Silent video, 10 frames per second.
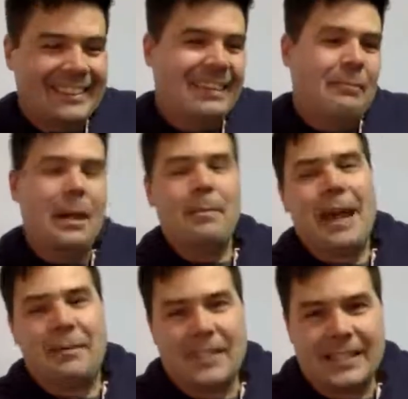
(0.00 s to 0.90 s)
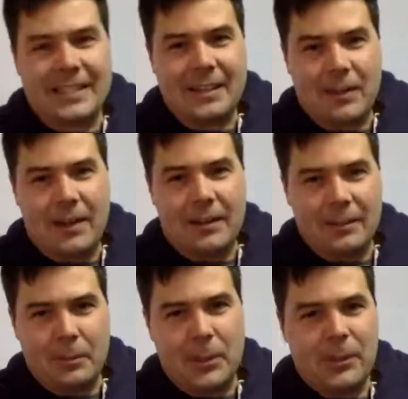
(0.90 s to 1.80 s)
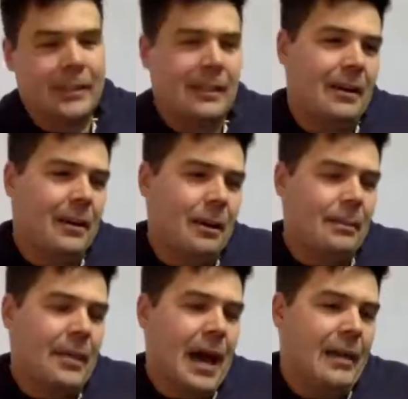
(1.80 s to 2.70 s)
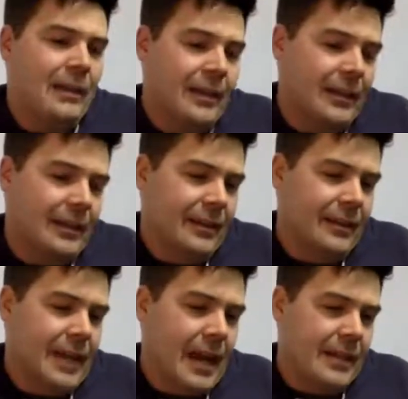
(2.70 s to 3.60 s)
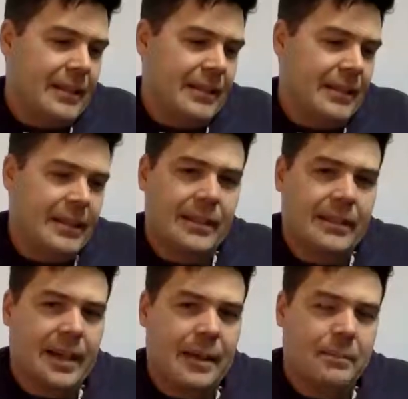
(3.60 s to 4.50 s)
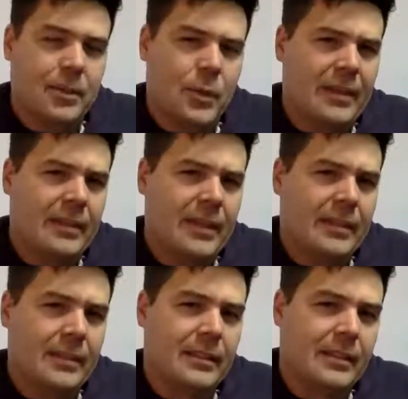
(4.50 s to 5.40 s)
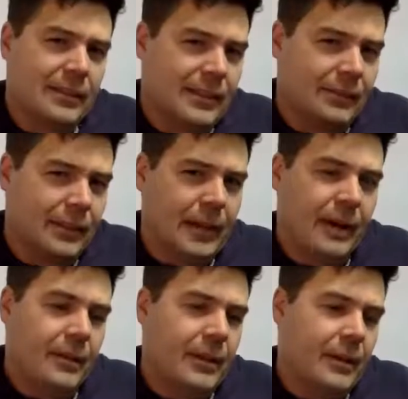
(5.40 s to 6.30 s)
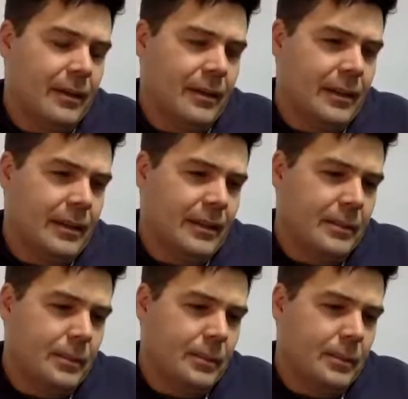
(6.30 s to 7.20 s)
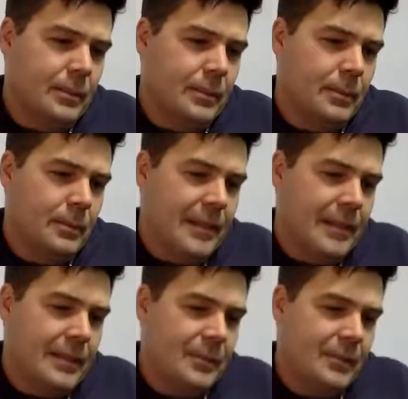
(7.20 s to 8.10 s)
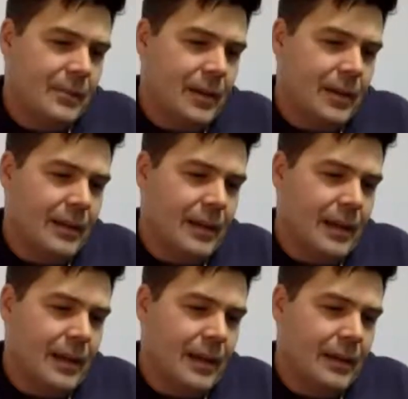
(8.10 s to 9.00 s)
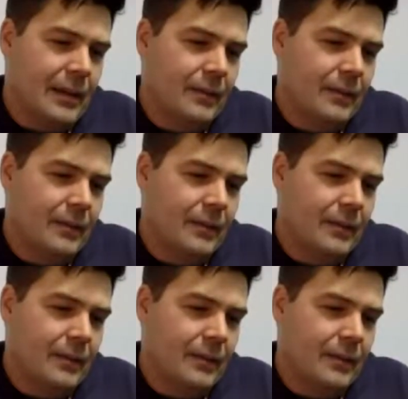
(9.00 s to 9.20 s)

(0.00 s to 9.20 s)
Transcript: Maybe I was just in a very liberal Catholic diocese at the time too. I think things are a little different out here in the East, but in the West it was very like